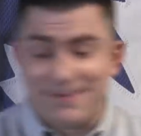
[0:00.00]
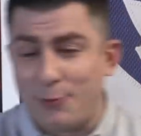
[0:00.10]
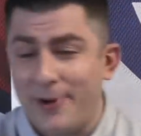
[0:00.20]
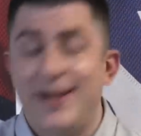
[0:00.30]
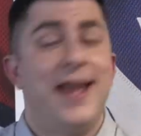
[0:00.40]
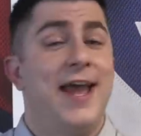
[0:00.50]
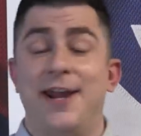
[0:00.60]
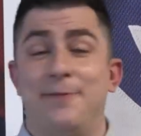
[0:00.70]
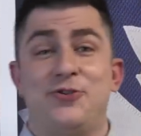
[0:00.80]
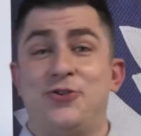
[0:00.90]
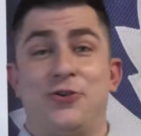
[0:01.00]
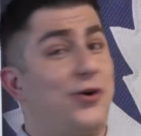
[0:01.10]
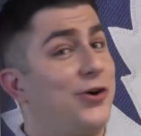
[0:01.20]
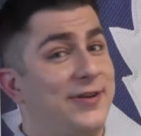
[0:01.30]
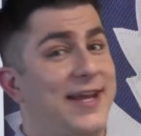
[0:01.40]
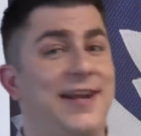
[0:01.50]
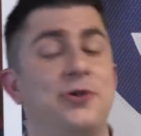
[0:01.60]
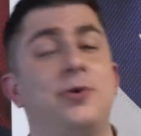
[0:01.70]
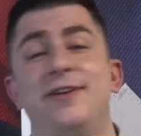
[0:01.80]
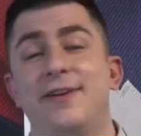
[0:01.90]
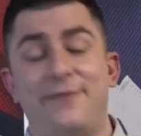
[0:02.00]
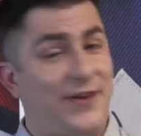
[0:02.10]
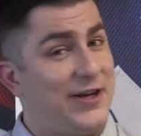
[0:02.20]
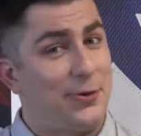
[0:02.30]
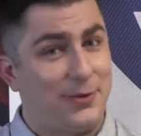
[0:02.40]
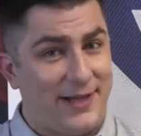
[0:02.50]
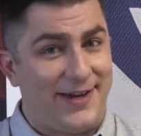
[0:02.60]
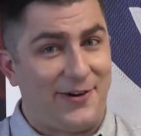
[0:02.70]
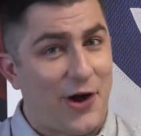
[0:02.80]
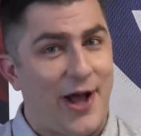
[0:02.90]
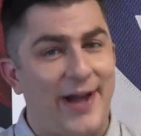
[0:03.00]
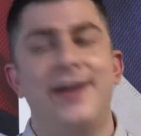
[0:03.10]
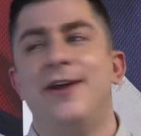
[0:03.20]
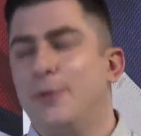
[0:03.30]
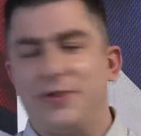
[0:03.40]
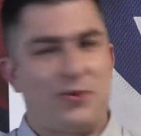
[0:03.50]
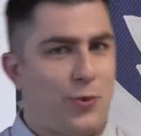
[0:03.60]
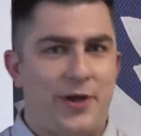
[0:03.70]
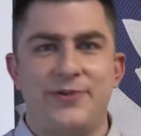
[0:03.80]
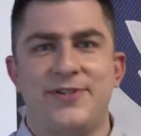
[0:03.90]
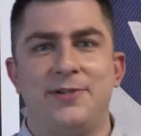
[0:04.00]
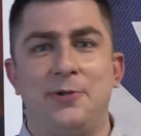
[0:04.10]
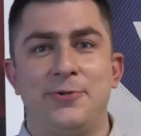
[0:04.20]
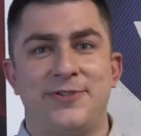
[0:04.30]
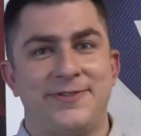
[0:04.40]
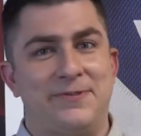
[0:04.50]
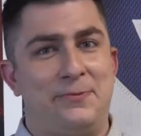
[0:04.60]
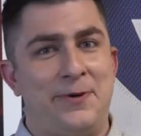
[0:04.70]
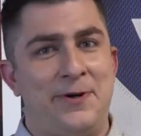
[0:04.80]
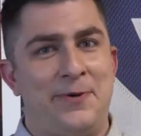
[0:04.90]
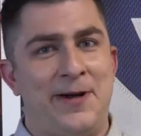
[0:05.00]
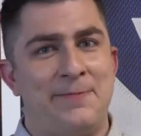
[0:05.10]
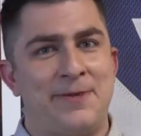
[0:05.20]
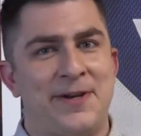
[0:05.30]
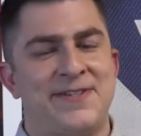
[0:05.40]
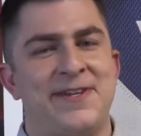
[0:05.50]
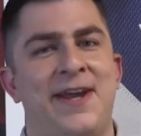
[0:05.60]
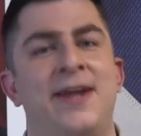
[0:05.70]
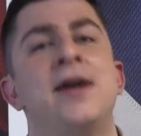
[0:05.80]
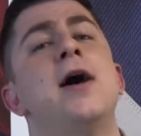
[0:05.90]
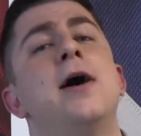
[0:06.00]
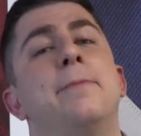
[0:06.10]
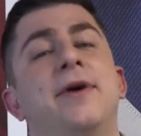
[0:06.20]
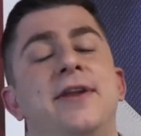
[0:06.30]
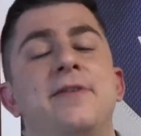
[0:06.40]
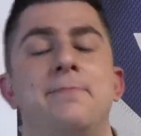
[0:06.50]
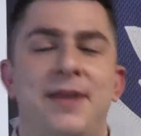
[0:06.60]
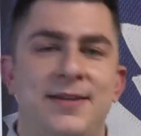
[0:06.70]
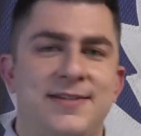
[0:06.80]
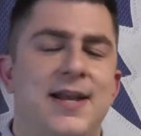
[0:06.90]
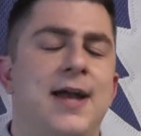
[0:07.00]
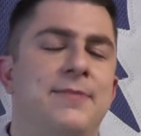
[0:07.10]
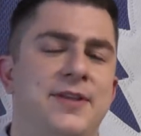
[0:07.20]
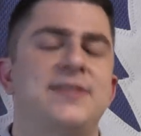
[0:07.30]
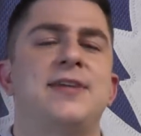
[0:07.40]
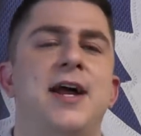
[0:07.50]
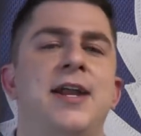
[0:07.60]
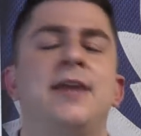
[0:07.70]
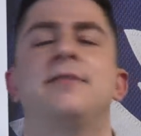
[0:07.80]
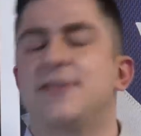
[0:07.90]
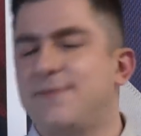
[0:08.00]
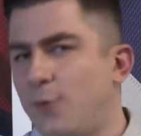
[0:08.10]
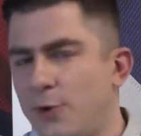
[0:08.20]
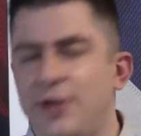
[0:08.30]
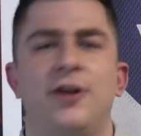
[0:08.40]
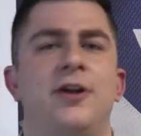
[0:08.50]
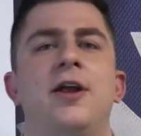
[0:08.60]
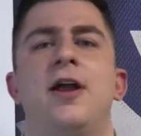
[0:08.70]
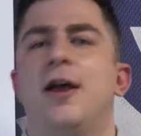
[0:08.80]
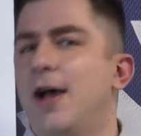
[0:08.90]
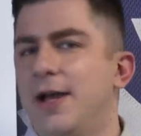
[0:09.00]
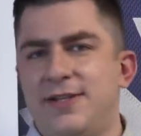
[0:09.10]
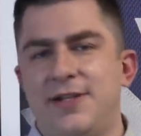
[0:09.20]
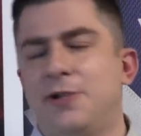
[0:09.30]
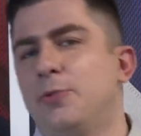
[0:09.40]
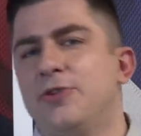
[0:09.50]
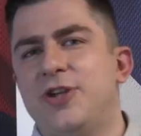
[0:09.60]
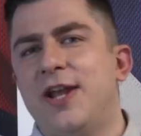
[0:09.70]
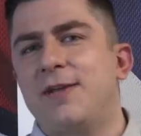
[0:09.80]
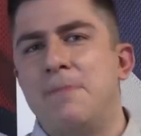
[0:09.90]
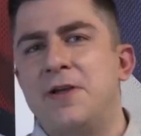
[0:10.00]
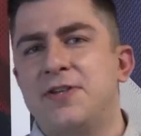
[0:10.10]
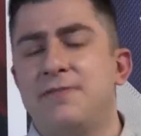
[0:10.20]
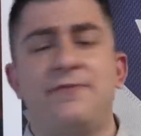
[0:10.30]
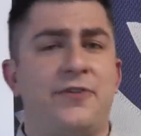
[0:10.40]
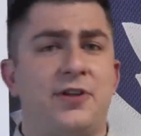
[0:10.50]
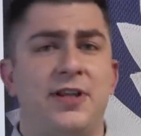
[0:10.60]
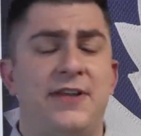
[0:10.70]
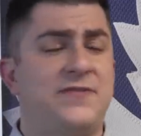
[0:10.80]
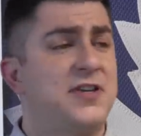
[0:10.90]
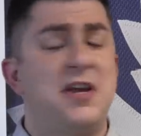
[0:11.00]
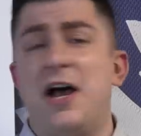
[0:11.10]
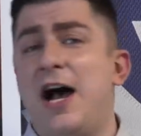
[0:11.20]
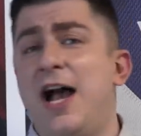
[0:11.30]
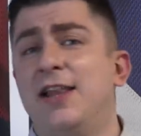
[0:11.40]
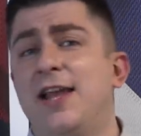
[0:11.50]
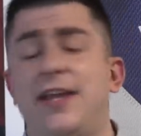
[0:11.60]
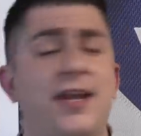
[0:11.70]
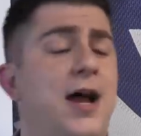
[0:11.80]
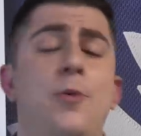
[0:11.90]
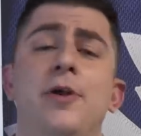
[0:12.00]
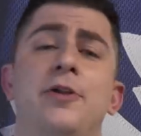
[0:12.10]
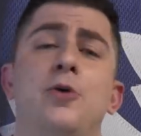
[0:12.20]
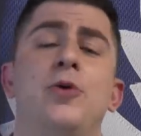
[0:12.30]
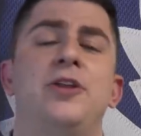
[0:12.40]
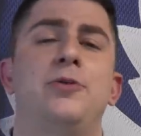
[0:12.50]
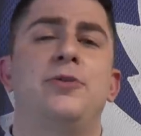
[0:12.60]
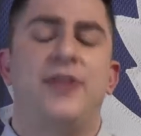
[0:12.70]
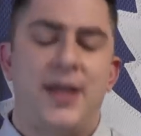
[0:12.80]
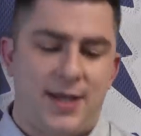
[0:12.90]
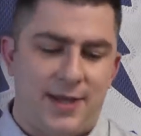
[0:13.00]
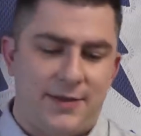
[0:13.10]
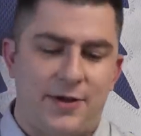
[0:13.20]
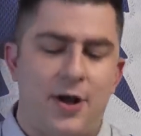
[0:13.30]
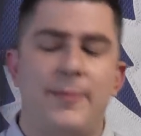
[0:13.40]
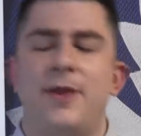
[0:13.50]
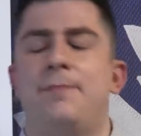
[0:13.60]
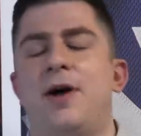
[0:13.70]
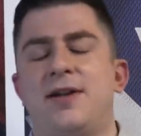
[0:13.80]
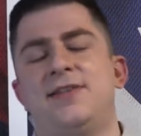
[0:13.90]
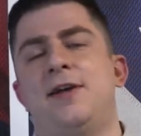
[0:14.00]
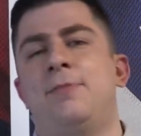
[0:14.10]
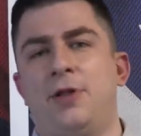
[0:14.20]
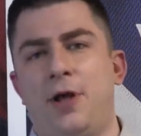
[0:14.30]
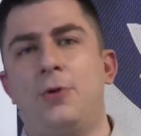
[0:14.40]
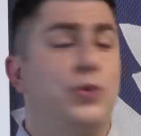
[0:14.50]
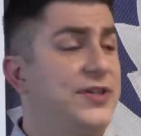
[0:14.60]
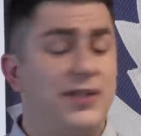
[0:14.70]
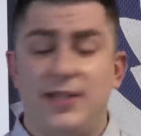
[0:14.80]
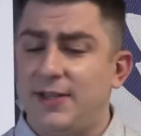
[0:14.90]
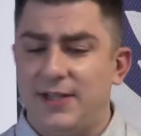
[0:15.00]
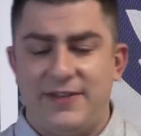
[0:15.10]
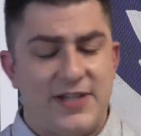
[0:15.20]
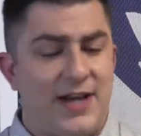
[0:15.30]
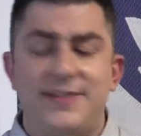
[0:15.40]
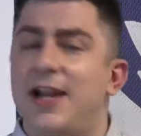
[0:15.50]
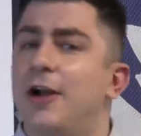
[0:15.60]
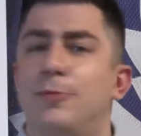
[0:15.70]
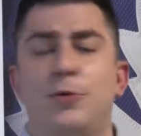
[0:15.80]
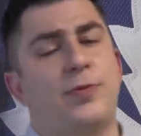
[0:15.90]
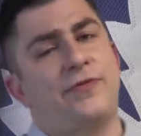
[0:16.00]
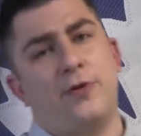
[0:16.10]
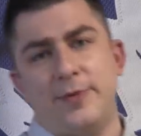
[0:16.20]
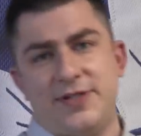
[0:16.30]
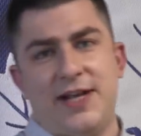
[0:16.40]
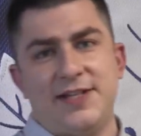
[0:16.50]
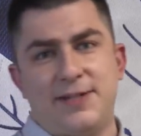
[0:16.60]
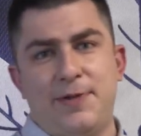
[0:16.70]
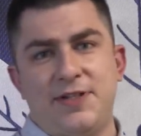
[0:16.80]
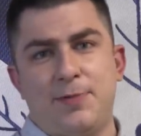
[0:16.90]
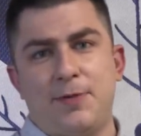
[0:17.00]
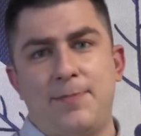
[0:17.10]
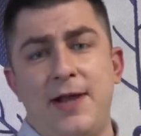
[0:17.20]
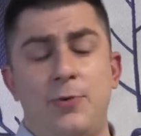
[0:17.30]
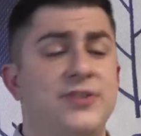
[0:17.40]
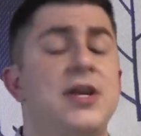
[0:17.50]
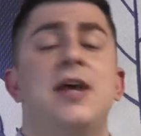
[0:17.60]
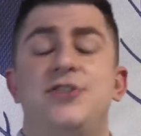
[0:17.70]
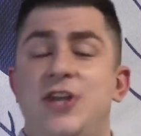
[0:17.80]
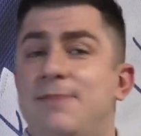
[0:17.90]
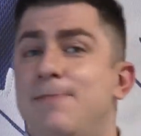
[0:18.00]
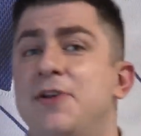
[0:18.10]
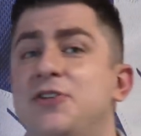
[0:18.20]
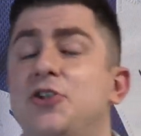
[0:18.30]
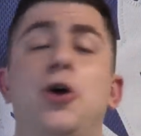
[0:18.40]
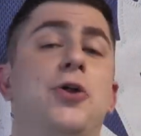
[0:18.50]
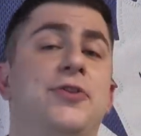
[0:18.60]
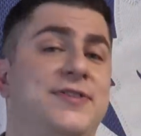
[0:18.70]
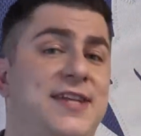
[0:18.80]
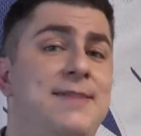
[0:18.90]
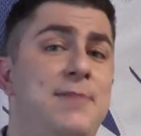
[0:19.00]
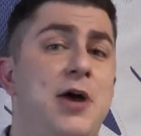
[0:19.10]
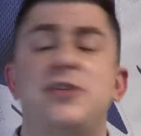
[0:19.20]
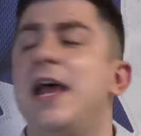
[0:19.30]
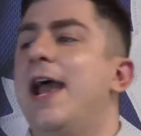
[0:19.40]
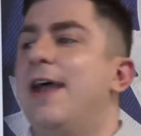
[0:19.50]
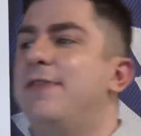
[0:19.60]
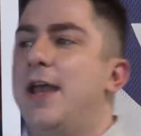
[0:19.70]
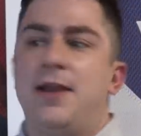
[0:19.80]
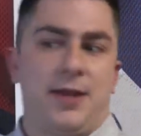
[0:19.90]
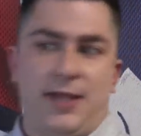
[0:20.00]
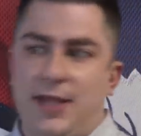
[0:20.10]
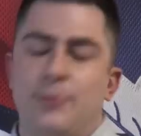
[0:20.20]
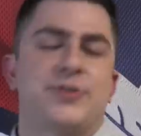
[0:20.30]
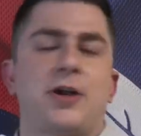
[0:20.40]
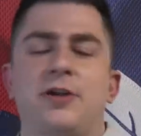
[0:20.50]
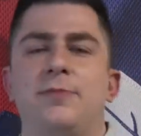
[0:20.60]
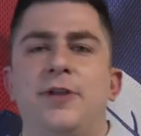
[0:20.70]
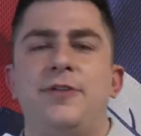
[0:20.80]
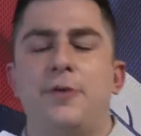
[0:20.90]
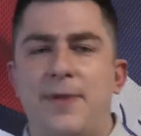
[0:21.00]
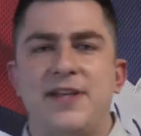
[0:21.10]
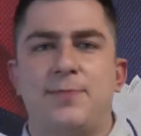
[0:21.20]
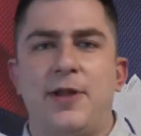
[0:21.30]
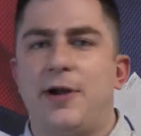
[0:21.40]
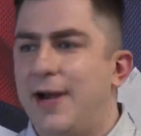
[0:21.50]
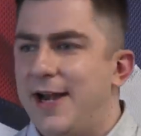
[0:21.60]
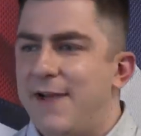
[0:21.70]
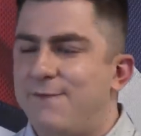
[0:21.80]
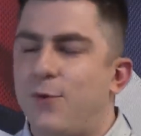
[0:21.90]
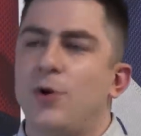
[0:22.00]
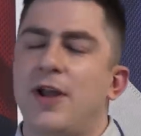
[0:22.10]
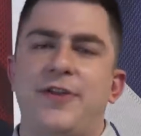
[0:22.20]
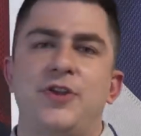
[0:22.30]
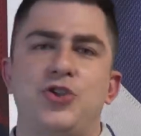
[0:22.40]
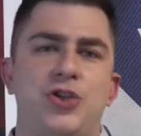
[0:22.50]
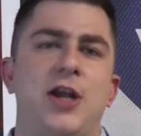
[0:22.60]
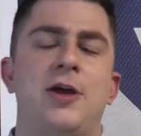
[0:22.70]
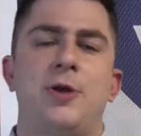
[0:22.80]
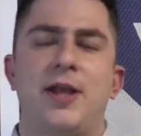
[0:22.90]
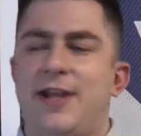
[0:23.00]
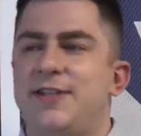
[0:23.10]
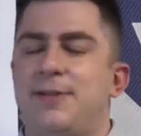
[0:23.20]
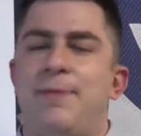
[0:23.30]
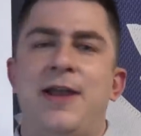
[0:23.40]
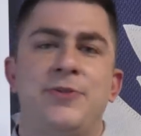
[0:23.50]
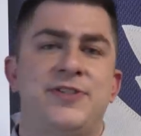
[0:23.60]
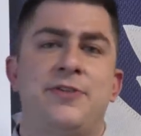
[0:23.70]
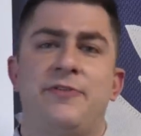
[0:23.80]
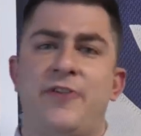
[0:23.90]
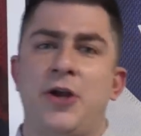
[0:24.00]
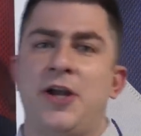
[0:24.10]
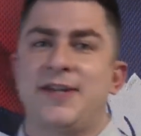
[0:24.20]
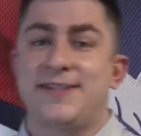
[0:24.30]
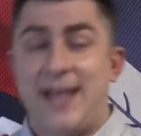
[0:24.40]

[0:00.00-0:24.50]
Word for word: the point, and I'm sure I'll get into it in a video later on with the winners and losers. Wonder what I'm going to say. But in the meantime, this signing, this four-year uh, deal with Jake Muzzin for the Leafs, I like it. I want to know what you think in the comment box down below. Recently, the Leafs had a terrible performance against the Pittsburgh Penguins. Jake Muzzin called the team out, and then he was arguably their best player in a four nothing shutout against the Penguins in their very next